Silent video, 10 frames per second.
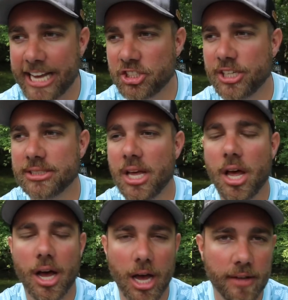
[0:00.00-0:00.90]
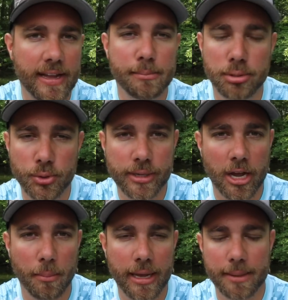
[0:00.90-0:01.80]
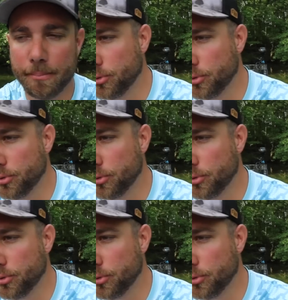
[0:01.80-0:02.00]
edges of a bluegill bed.